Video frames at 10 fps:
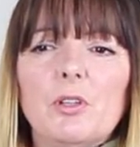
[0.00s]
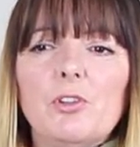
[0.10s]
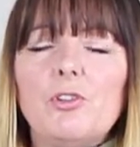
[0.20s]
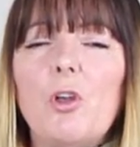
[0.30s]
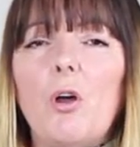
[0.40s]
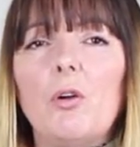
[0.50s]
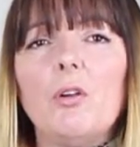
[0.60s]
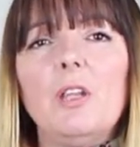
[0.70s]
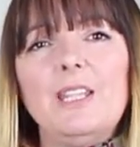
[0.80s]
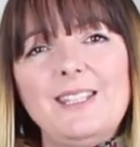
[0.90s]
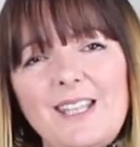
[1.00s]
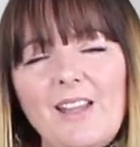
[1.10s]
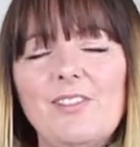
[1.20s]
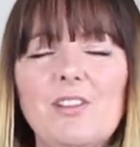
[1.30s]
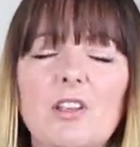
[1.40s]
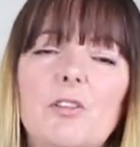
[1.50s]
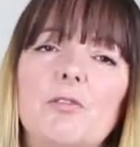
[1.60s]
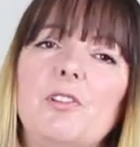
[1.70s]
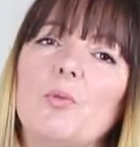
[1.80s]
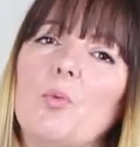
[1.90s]
So that's another
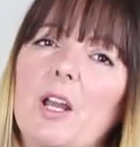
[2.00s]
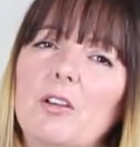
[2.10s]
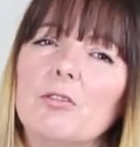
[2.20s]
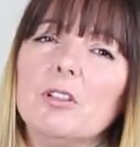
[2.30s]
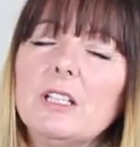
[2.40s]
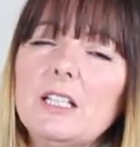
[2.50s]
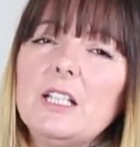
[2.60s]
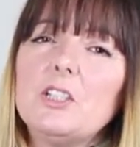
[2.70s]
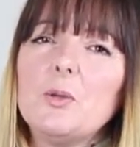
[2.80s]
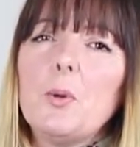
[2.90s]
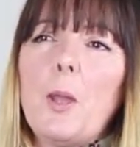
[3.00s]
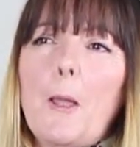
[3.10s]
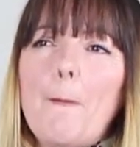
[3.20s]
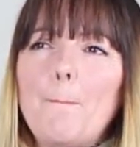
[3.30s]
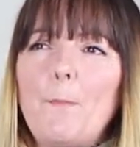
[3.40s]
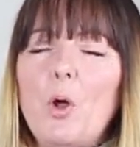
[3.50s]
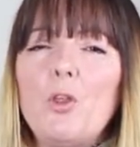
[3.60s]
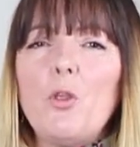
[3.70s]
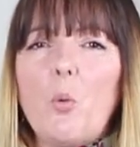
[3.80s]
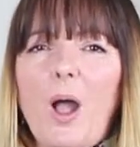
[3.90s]
reason why you really need to
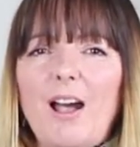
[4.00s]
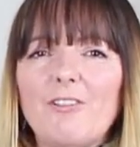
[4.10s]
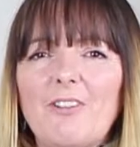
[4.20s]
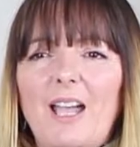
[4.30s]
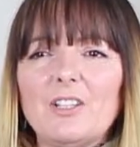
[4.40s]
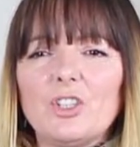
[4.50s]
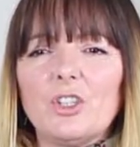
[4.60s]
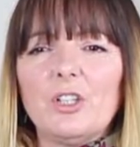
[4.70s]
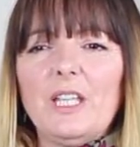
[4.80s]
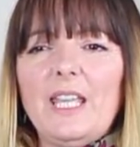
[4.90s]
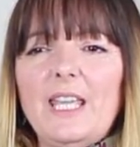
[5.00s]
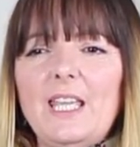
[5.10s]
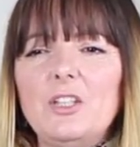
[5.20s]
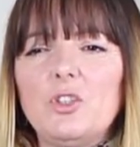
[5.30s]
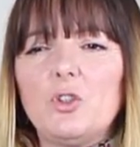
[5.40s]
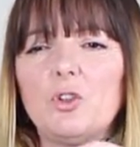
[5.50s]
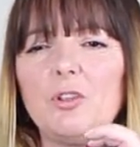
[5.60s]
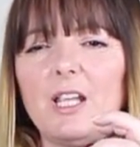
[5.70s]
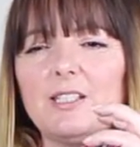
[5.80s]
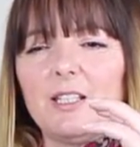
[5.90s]
put the wow factor into
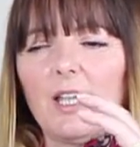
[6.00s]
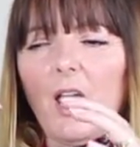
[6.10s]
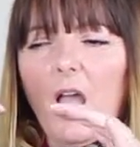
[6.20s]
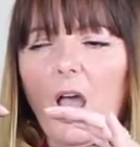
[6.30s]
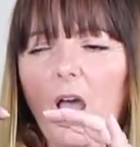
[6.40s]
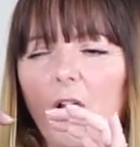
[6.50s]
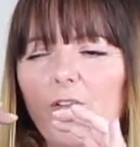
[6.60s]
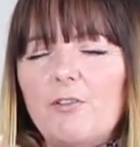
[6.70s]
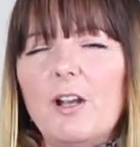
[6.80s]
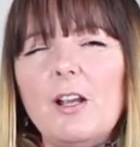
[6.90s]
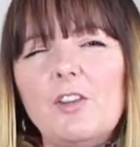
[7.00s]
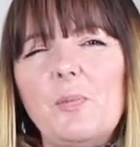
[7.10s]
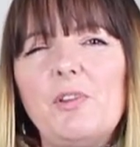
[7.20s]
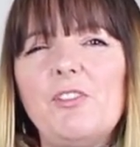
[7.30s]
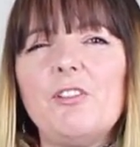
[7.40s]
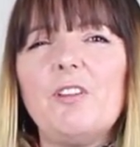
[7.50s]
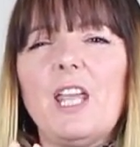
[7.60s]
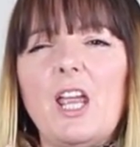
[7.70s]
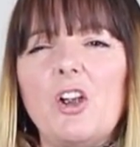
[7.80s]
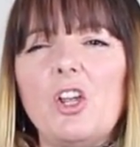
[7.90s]
creating a very specific
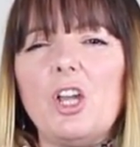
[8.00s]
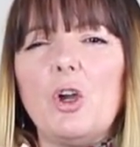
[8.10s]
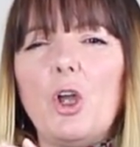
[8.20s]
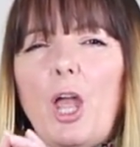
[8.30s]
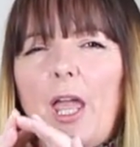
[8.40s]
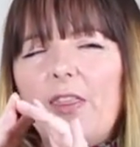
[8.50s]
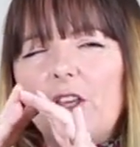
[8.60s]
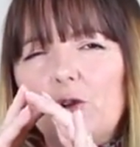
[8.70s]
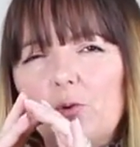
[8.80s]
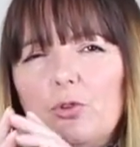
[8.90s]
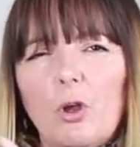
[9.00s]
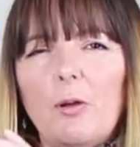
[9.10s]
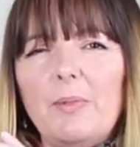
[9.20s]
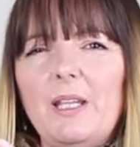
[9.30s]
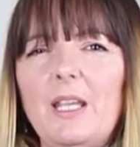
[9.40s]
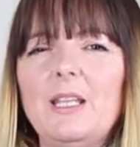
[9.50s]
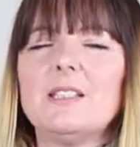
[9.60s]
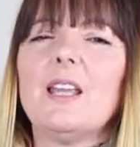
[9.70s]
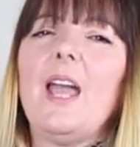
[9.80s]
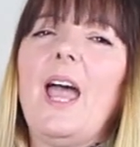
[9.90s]
area that you
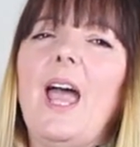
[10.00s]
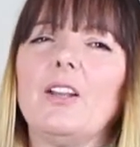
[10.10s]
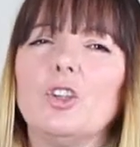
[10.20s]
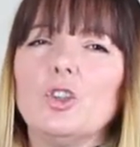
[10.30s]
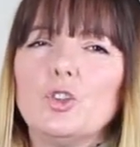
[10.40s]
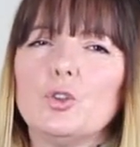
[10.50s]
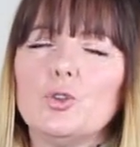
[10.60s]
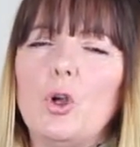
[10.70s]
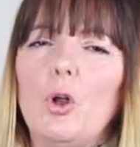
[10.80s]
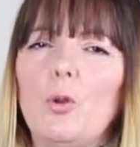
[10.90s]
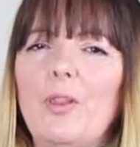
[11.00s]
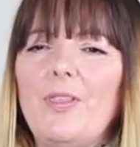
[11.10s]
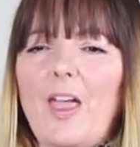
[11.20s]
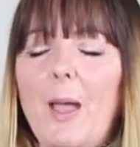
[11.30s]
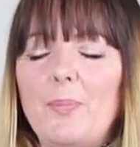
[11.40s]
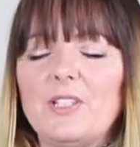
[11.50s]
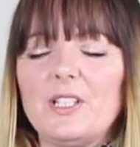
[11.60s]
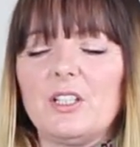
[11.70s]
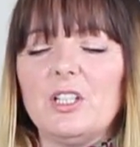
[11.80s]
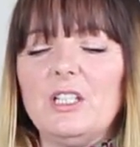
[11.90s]
dominate and control that
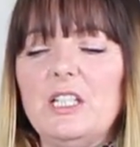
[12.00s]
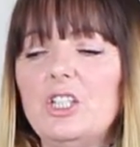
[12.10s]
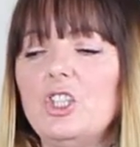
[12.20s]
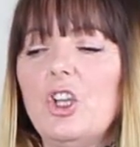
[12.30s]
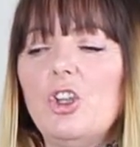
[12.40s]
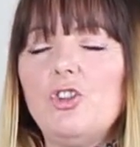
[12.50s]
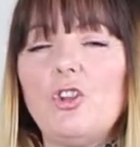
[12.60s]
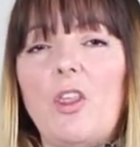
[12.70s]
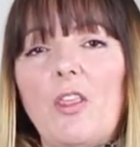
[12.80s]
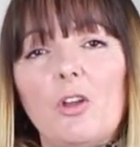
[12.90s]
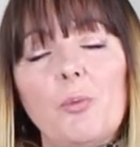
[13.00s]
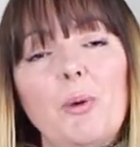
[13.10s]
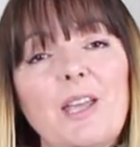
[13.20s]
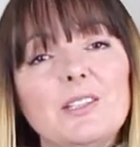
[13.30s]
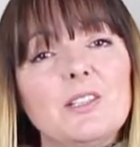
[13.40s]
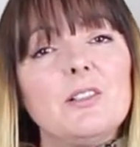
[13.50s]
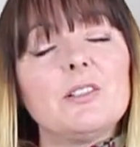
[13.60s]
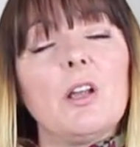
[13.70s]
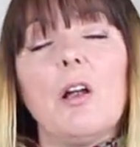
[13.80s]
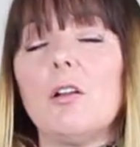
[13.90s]
particular niche, so that the competitors
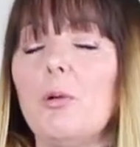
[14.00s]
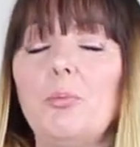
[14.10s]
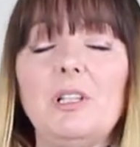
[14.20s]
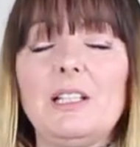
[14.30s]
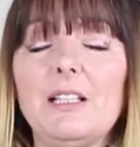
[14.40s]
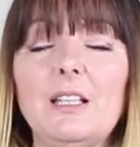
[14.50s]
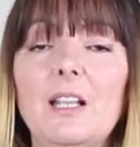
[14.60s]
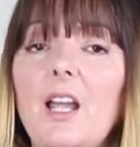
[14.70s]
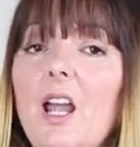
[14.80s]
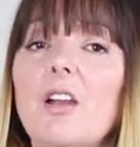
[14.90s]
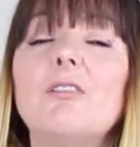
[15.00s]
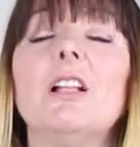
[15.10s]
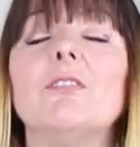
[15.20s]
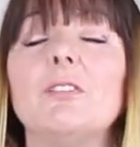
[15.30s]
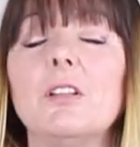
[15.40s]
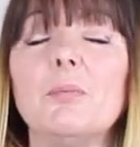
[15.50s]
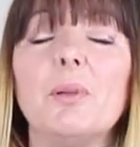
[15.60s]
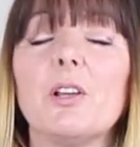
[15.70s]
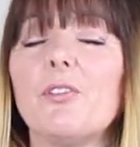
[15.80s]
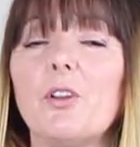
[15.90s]
are completely irrelevant
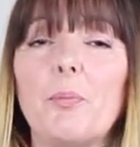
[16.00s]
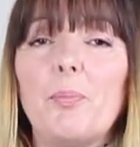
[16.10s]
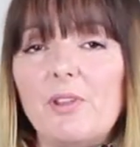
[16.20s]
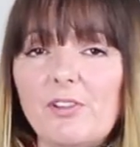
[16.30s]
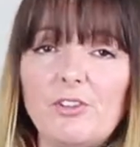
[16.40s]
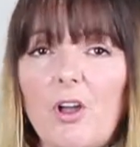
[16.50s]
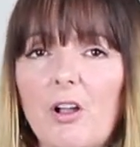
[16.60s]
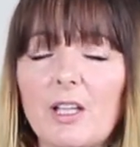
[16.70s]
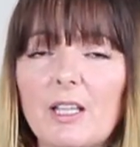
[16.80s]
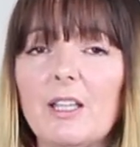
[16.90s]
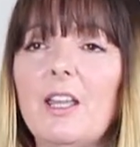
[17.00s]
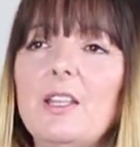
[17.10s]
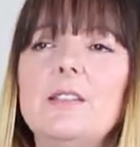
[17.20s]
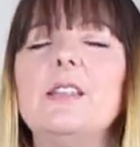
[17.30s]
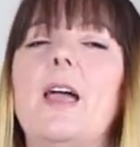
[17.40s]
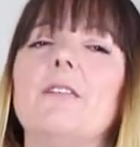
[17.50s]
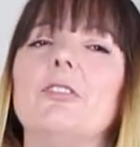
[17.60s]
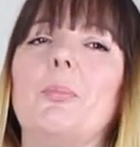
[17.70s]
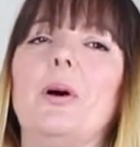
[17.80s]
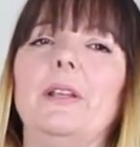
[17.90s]
because they're busy talking to
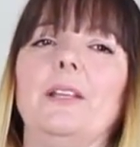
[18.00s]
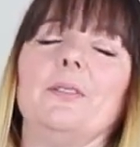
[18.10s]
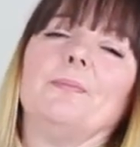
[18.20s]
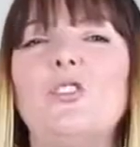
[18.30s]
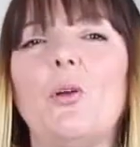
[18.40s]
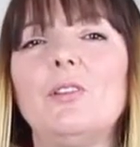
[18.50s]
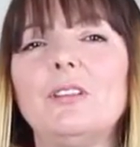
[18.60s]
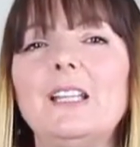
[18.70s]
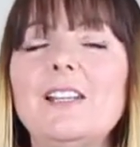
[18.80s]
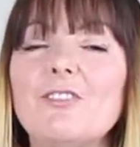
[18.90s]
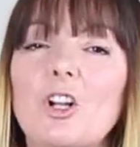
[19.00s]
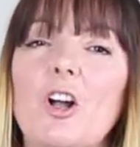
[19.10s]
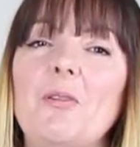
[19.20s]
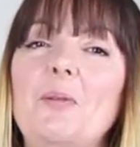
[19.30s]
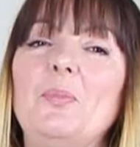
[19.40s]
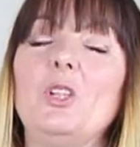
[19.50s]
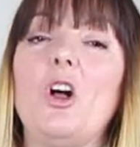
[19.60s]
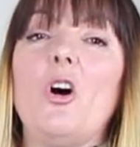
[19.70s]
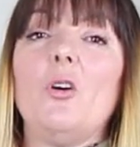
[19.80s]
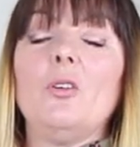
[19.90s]
everybody. So leave a comment
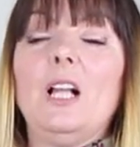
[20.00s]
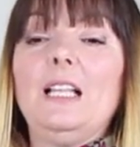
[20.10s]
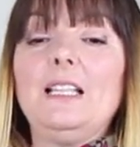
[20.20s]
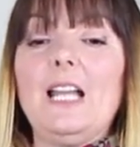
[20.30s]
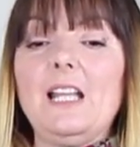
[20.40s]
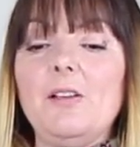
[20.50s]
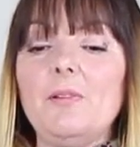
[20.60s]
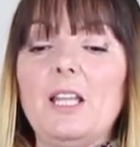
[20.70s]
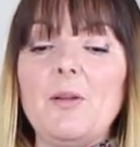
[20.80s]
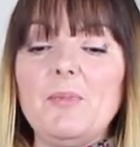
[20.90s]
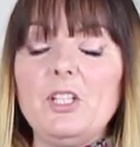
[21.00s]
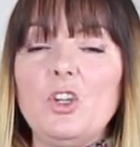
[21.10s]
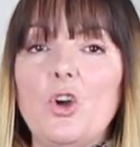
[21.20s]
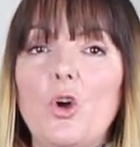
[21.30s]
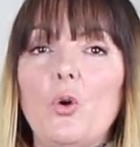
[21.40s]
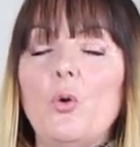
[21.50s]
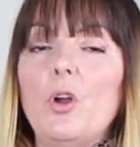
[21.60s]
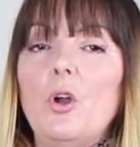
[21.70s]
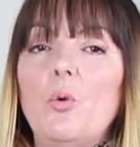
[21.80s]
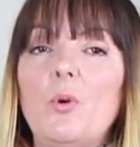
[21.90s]
below, let me know
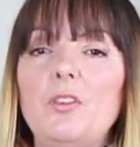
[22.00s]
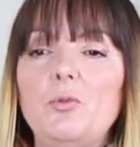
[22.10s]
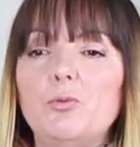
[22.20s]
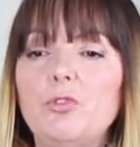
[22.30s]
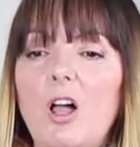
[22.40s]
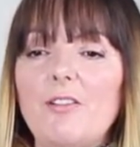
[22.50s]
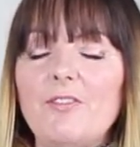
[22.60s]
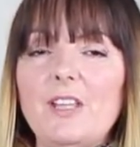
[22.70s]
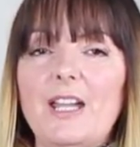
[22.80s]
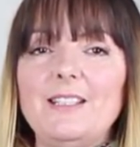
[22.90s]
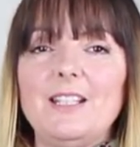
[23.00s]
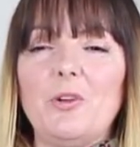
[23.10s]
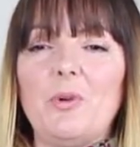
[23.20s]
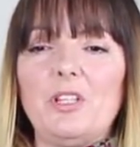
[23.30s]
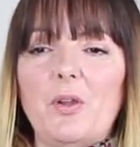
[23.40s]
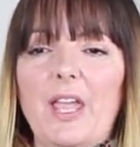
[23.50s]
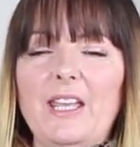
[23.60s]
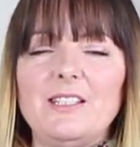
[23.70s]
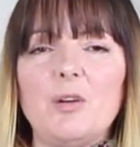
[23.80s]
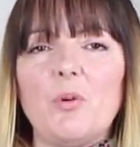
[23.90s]
whether you love the idea, whether you
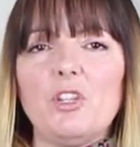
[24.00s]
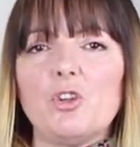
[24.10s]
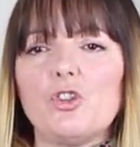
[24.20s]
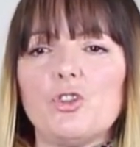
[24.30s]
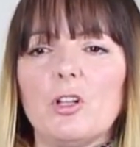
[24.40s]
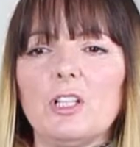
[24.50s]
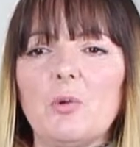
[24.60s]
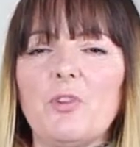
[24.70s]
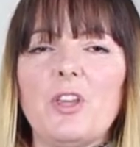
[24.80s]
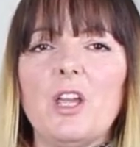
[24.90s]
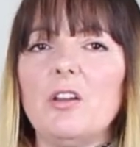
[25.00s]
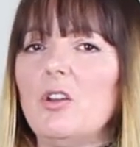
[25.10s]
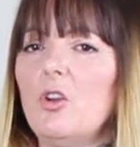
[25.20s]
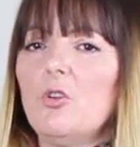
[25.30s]
hate it, whether you're struggling with it.